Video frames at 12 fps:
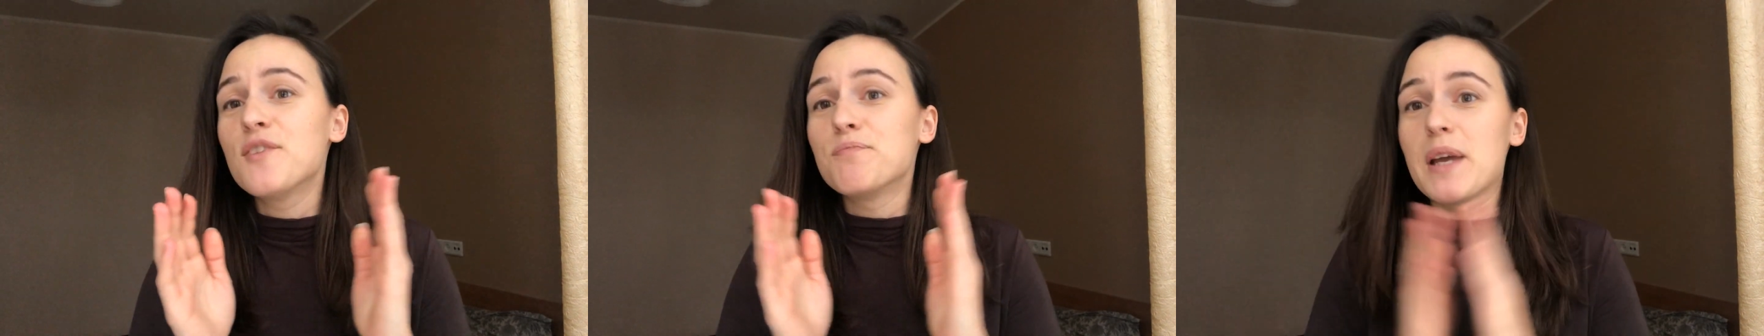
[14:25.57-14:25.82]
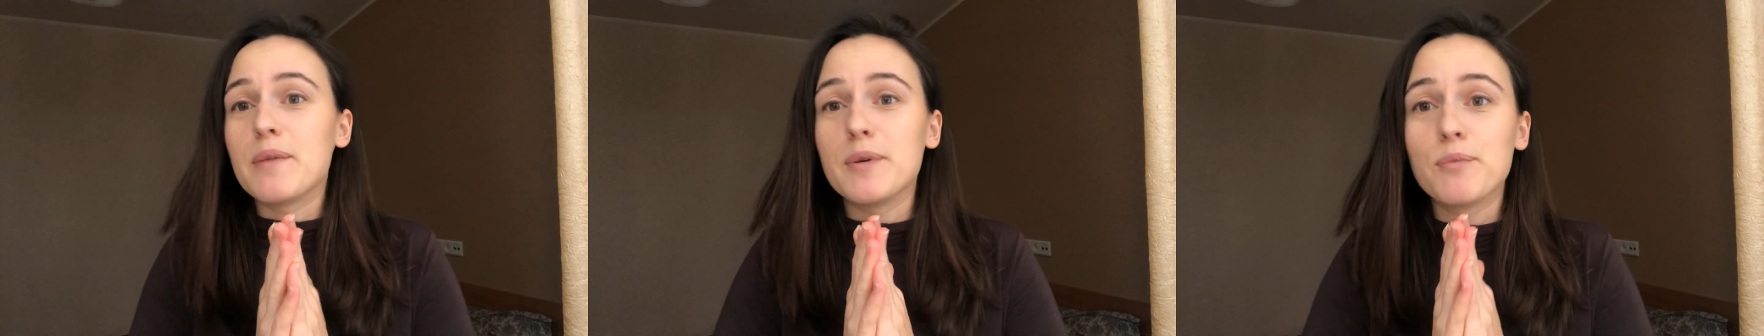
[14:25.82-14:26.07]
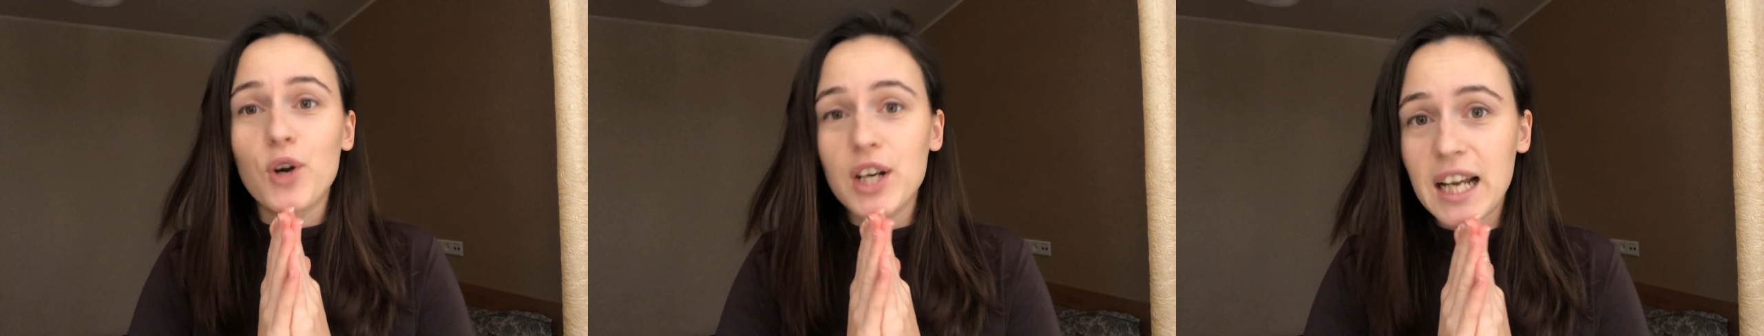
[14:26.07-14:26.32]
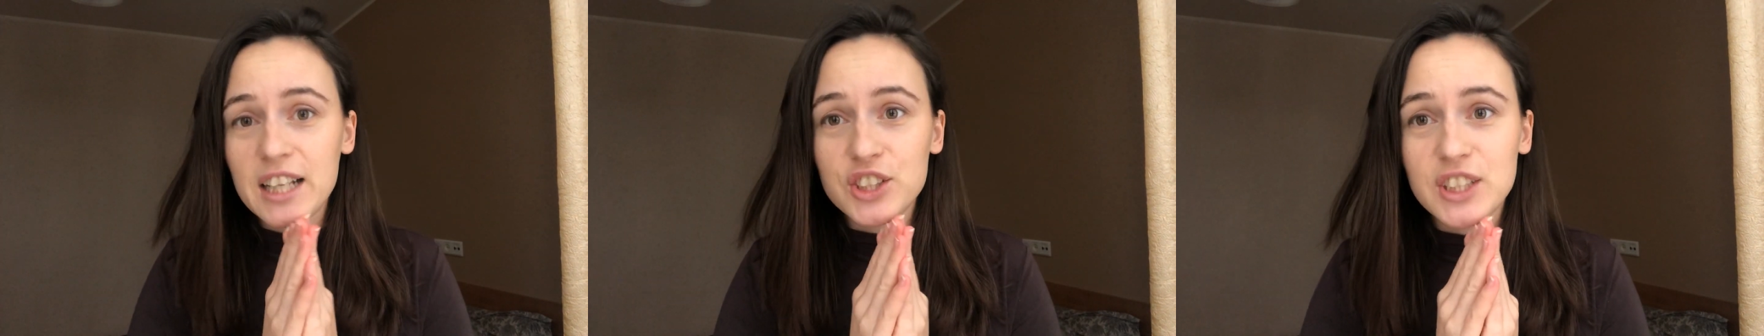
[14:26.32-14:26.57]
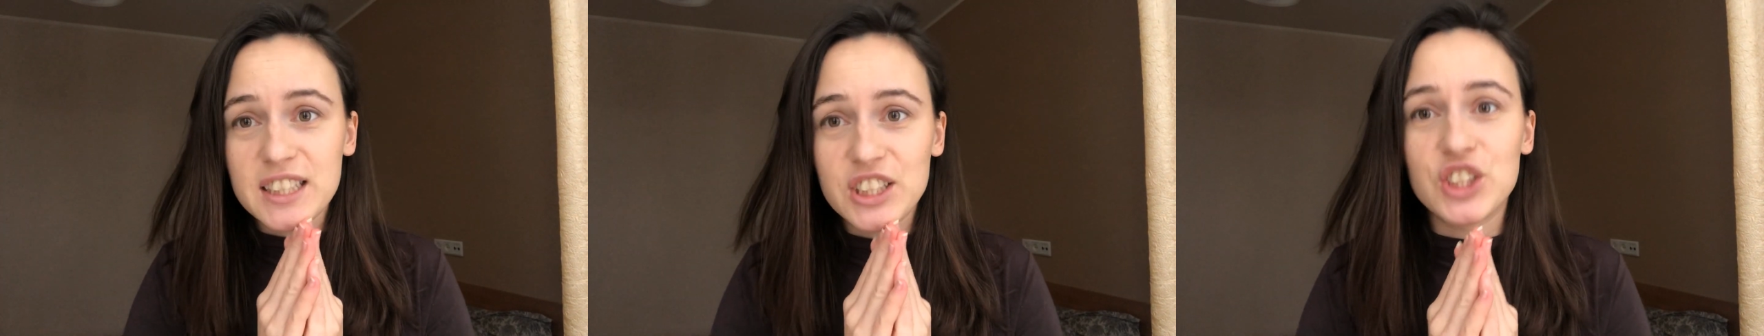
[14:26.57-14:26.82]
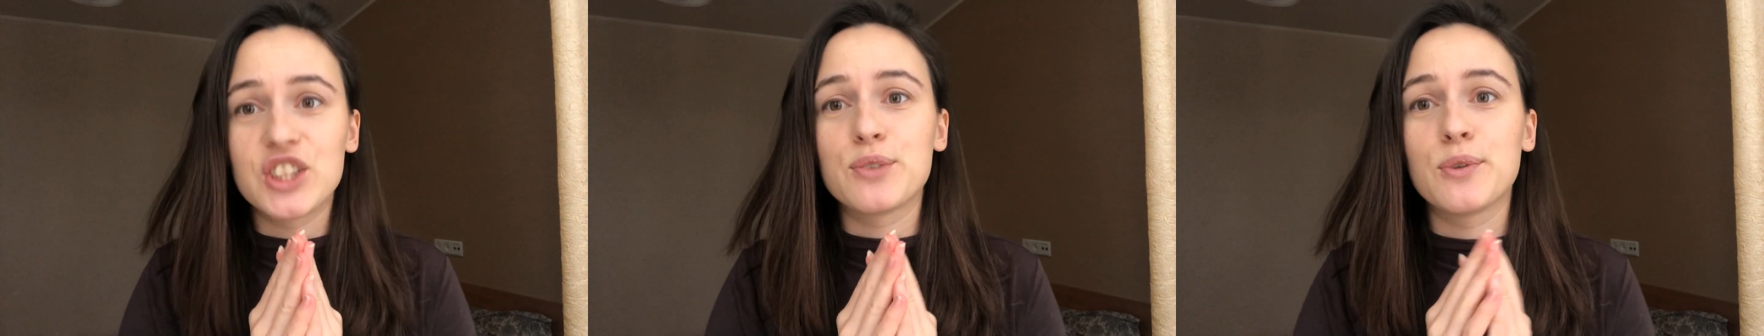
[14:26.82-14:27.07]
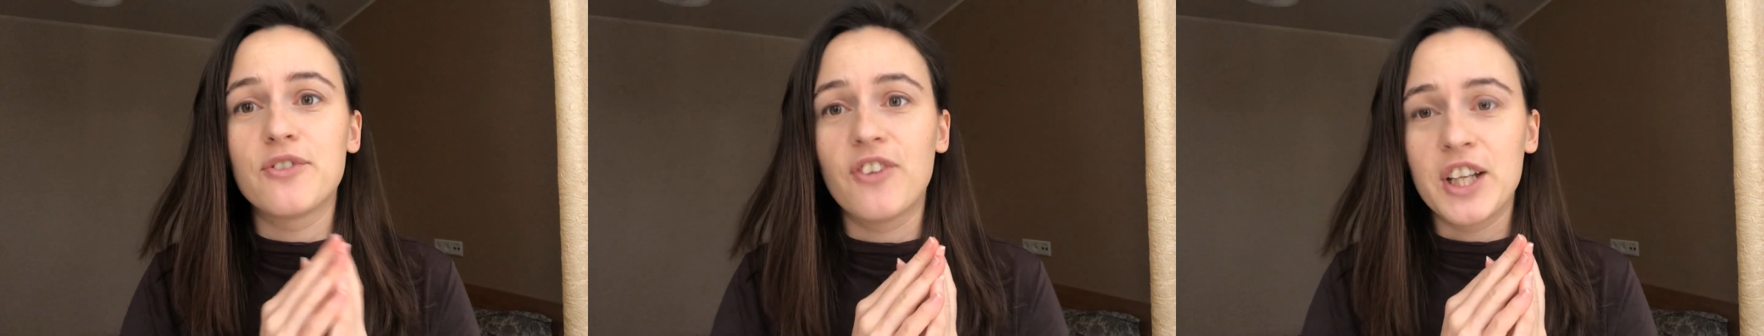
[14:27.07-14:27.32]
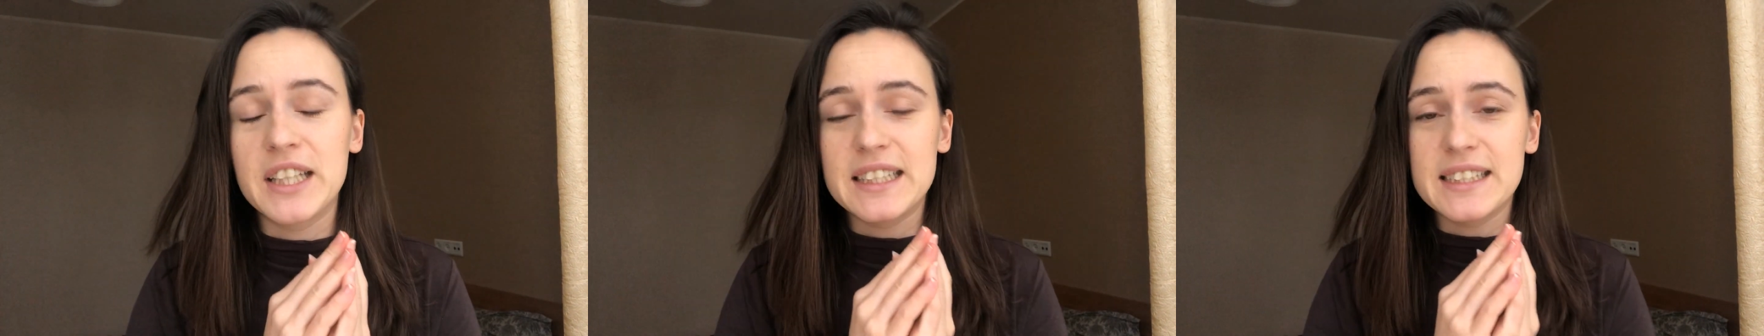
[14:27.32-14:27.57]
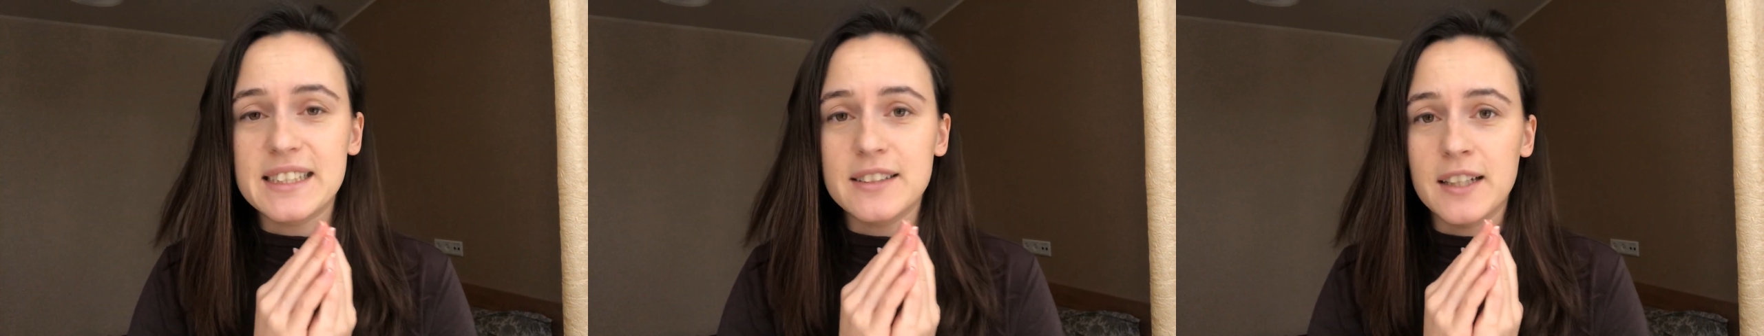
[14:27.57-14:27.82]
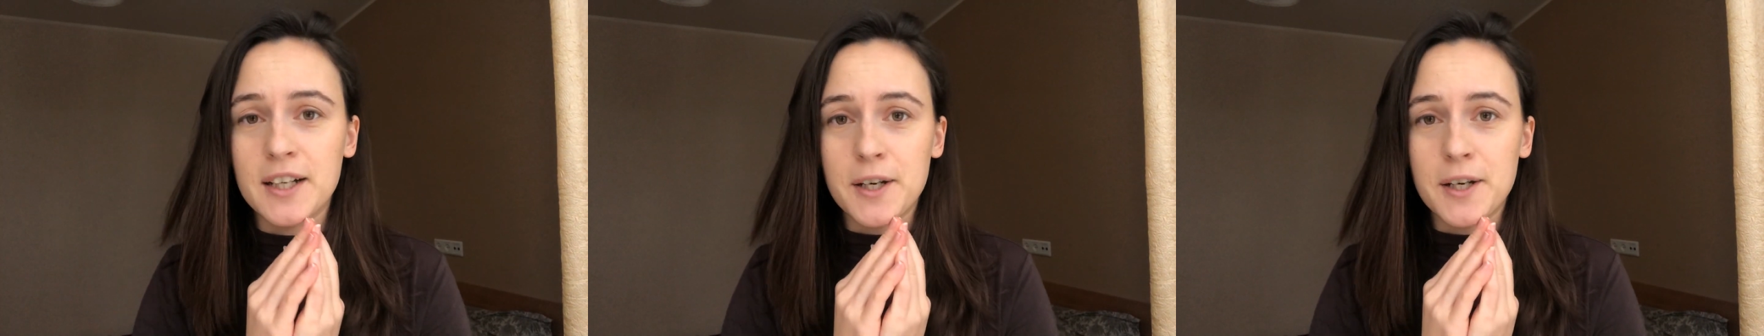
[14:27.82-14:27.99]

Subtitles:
maybe more lash technicians will find this